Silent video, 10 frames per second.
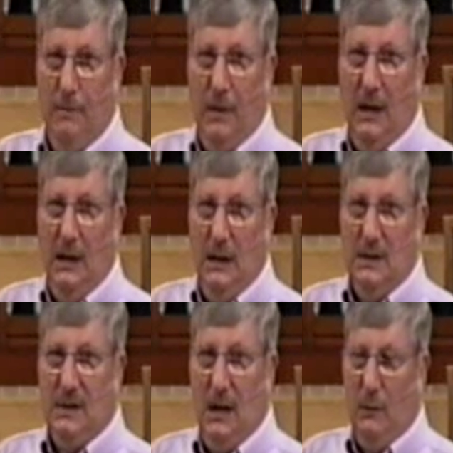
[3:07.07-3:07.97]
It
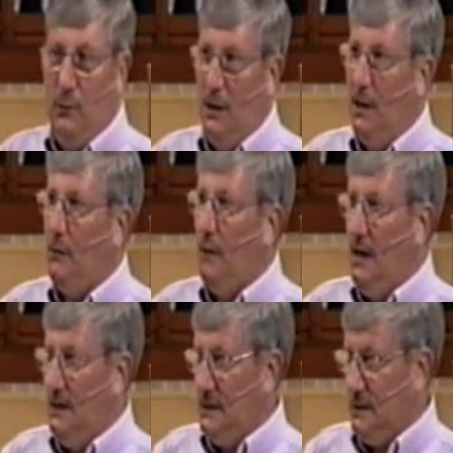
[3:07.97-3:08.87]
is a running
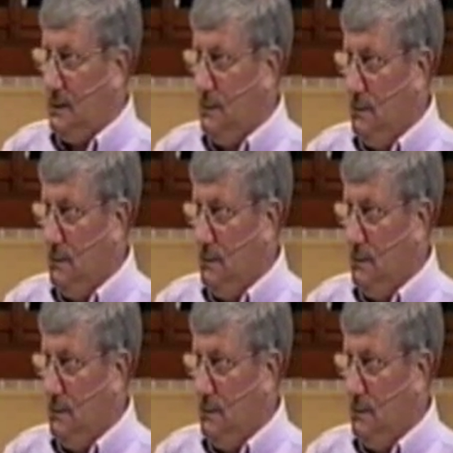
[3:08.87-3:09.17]
race.